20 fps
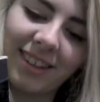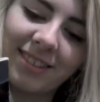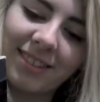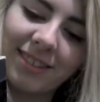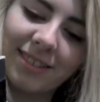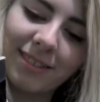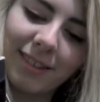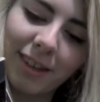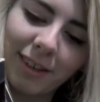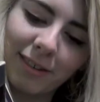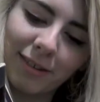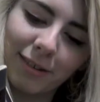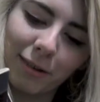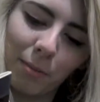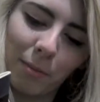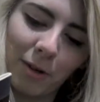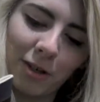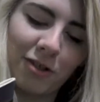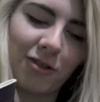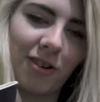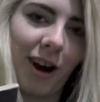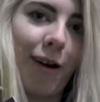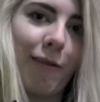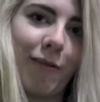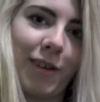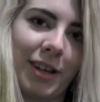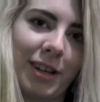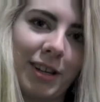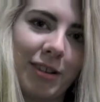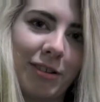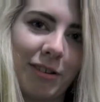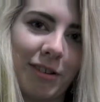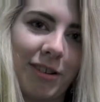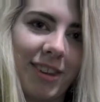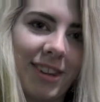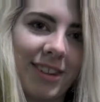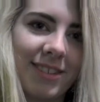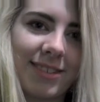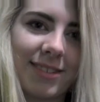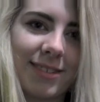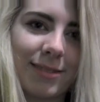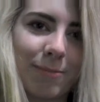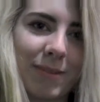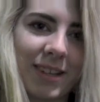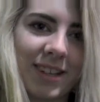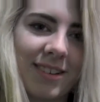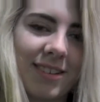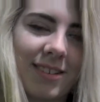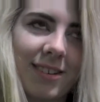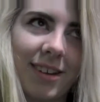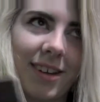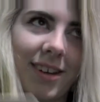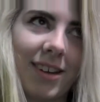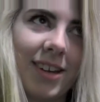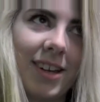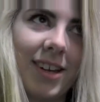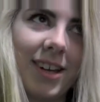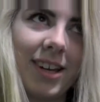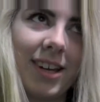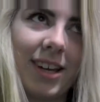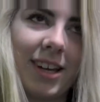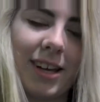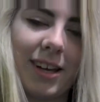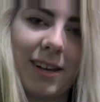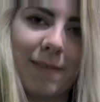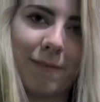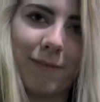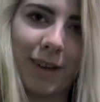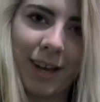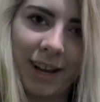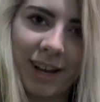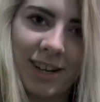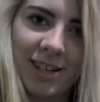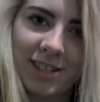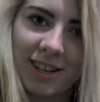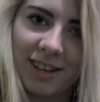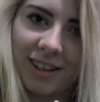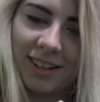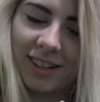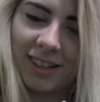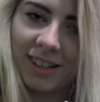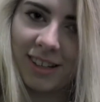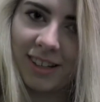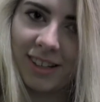This has done so much traveling too. This has been to Invasion.